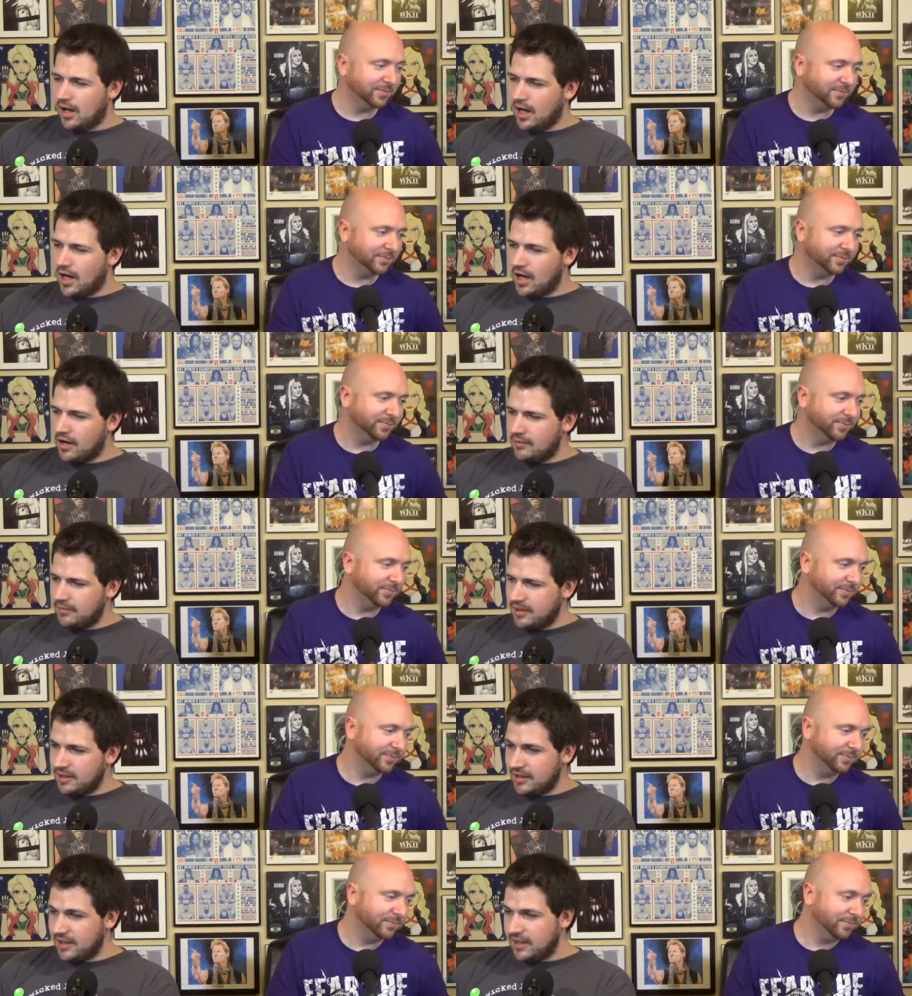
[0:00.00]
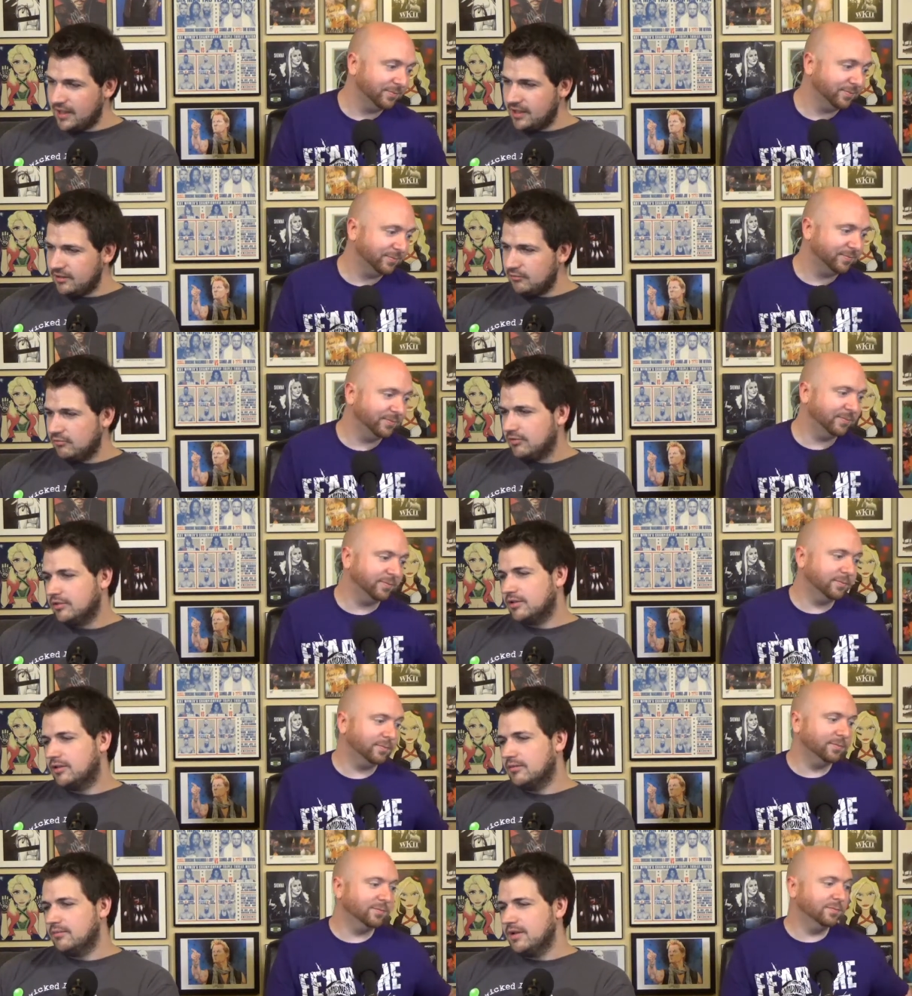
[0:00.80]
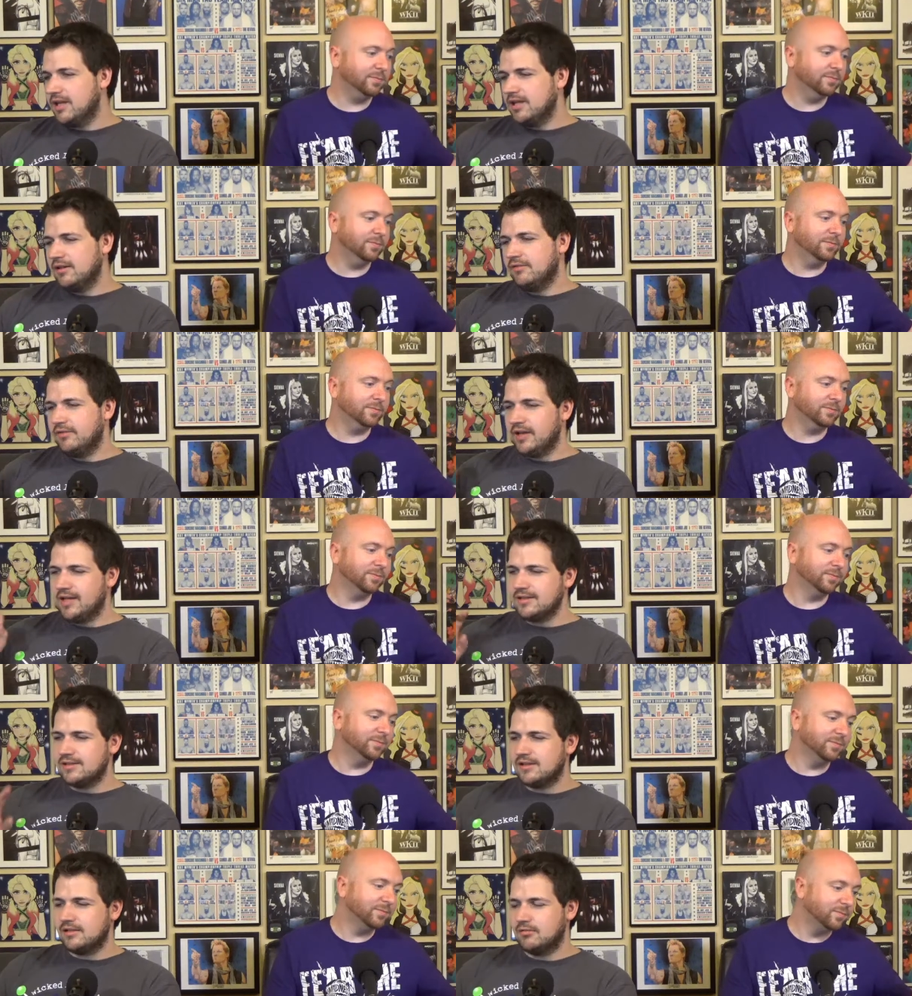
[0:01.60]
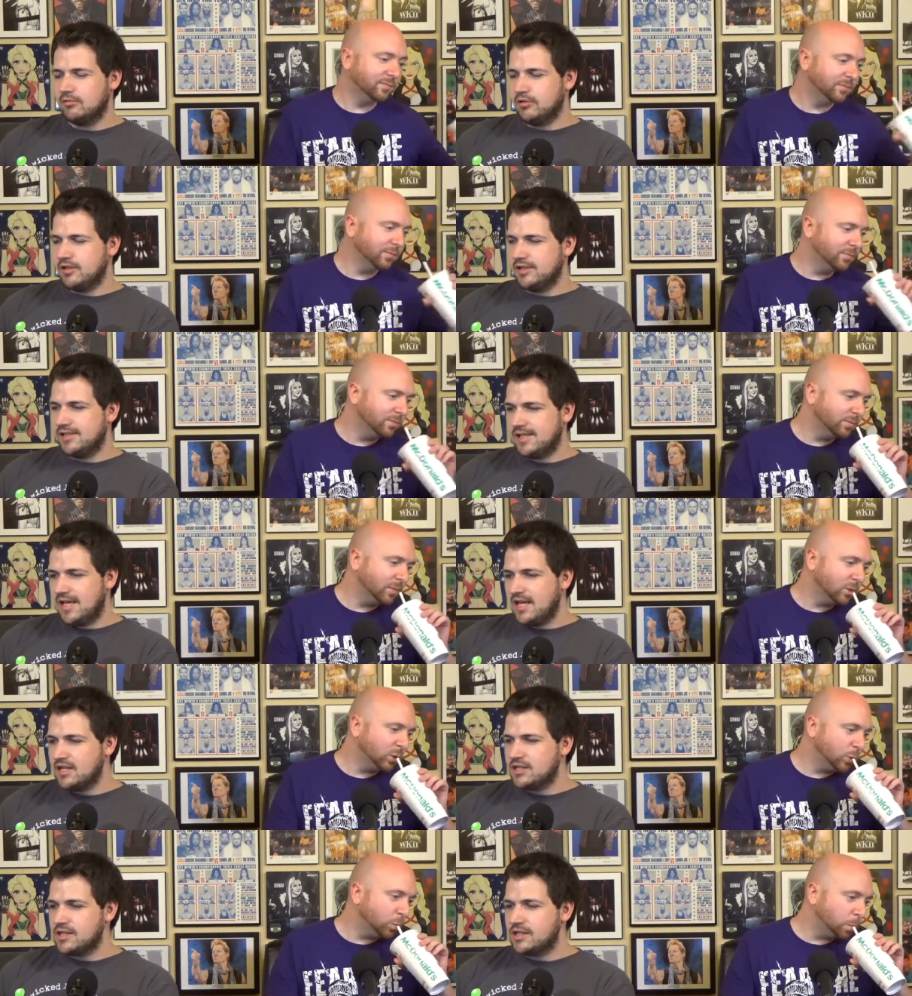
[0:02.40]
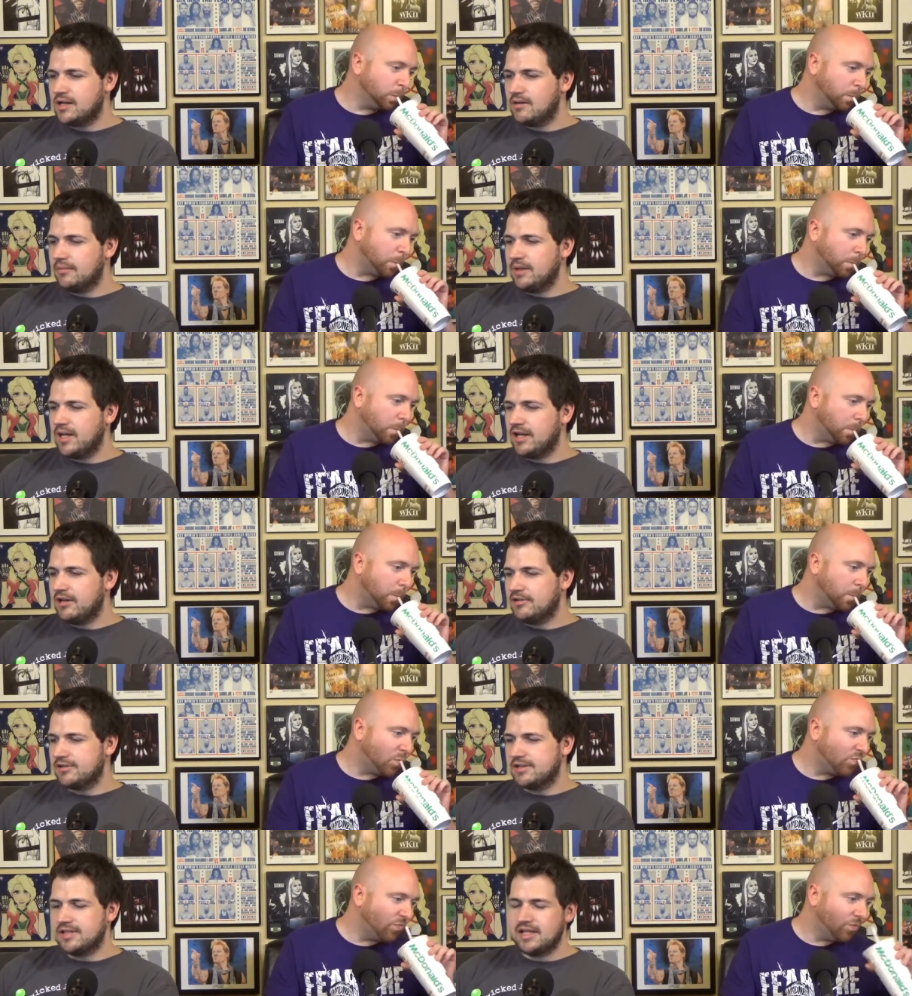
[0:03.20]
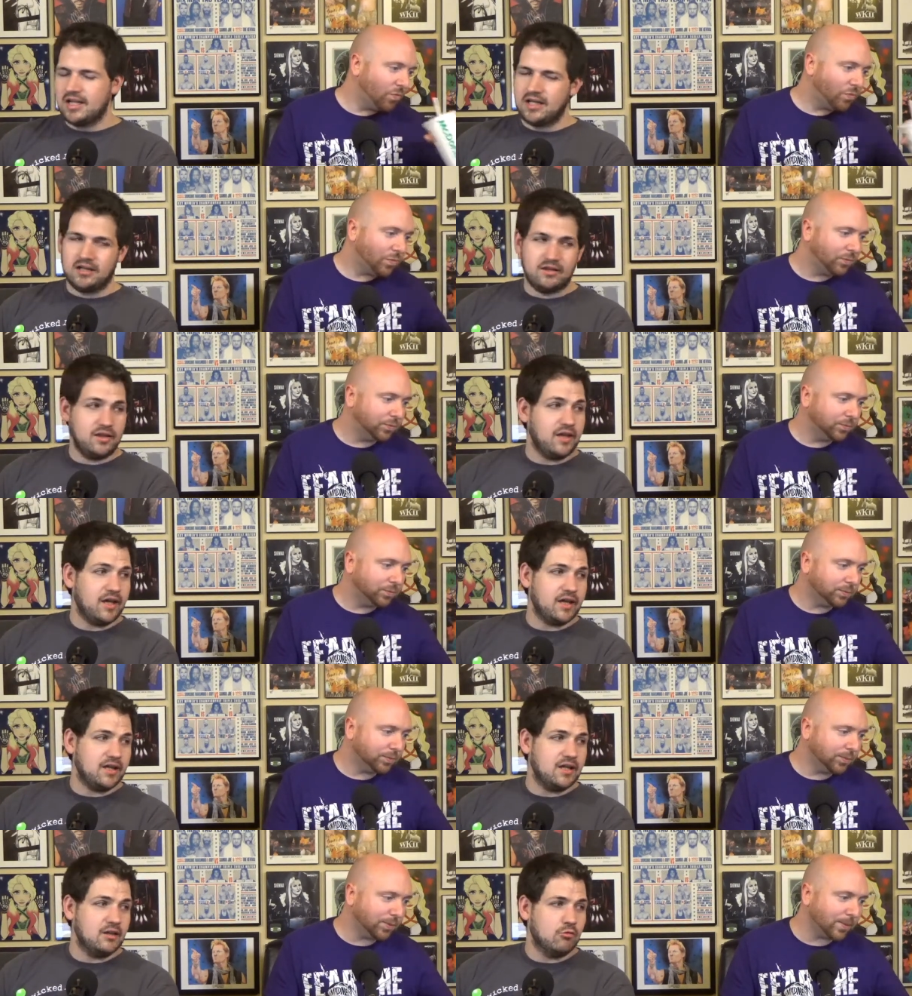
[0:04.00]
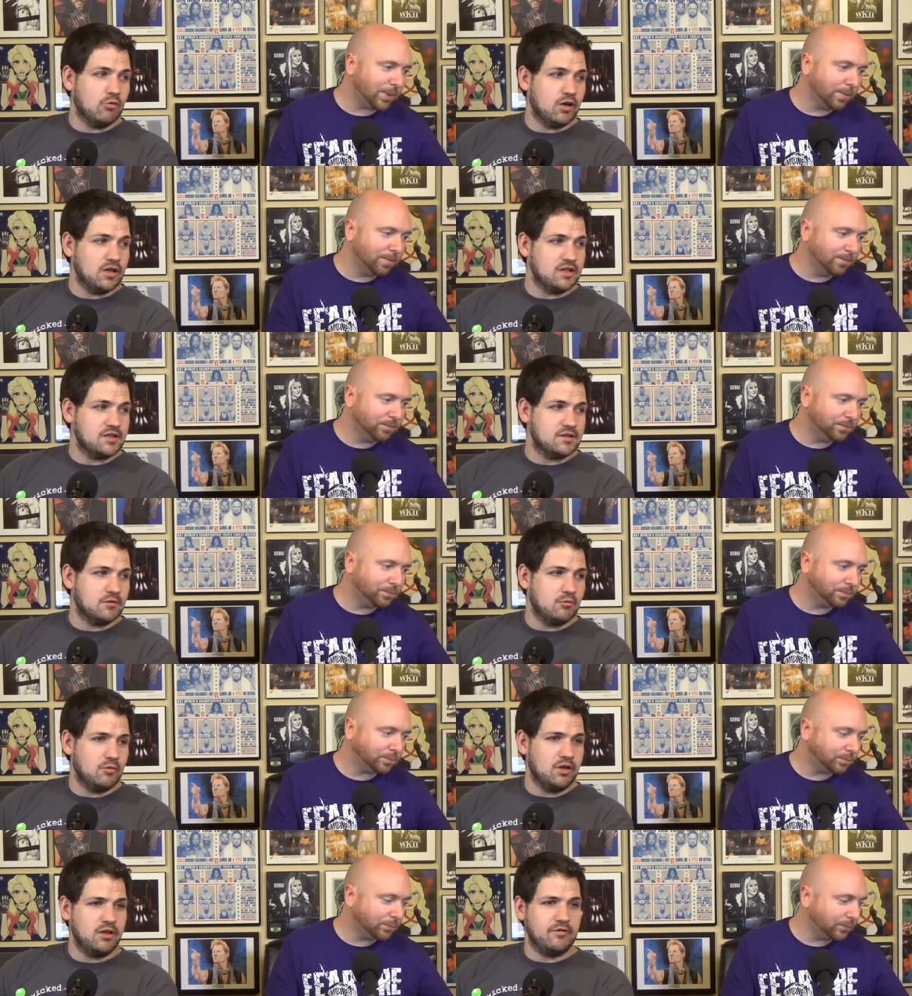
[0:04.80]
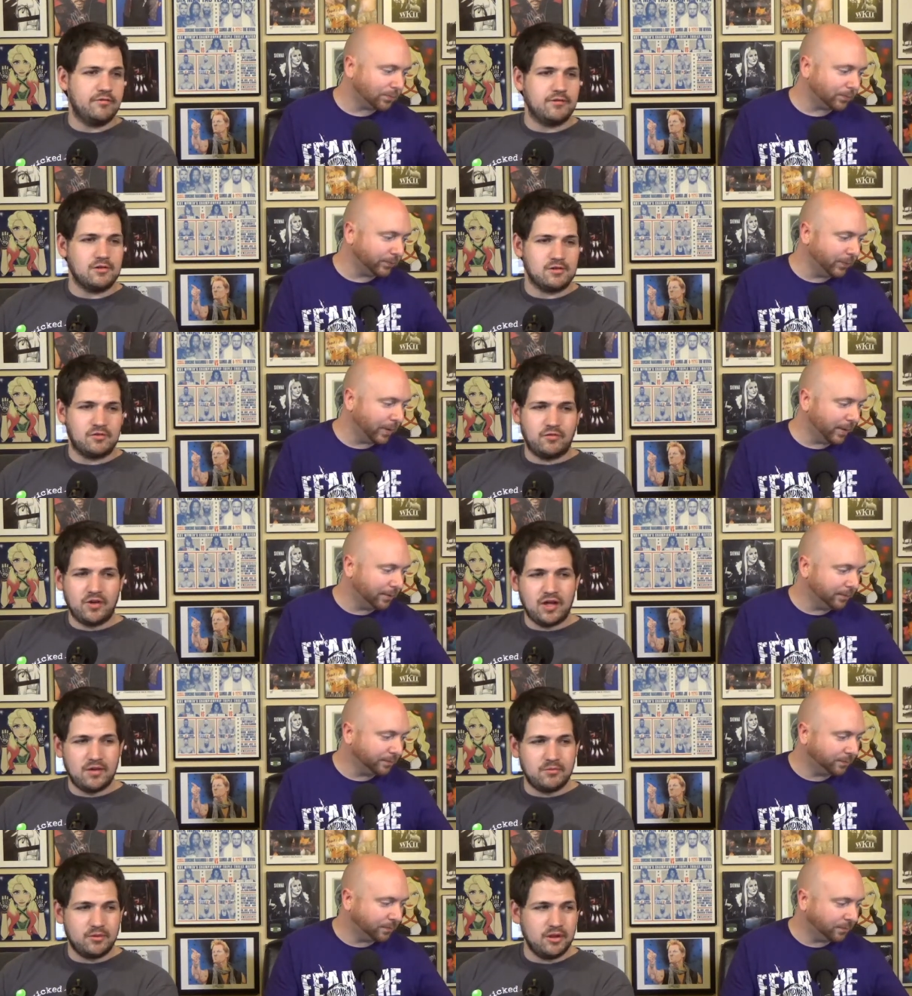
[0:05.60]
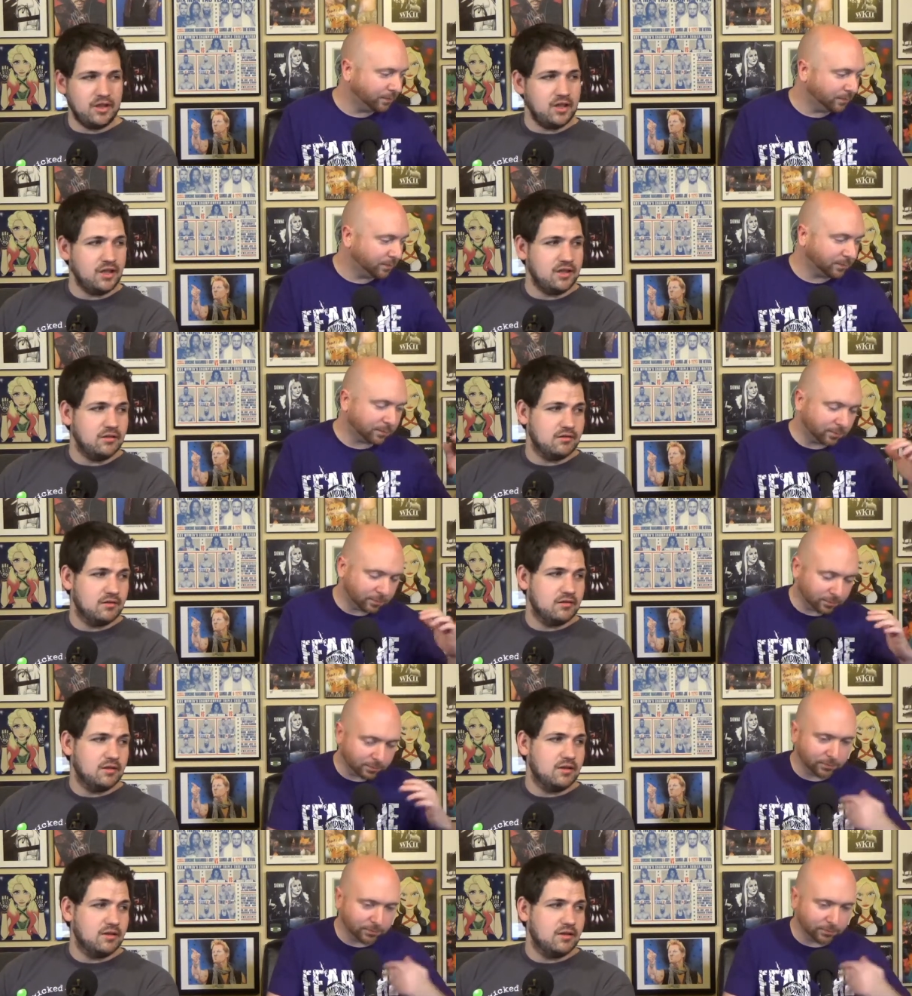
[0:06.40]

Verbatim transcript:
Speaker 1: Um, and then the main event was AJ coming out saying that he wants to win for his family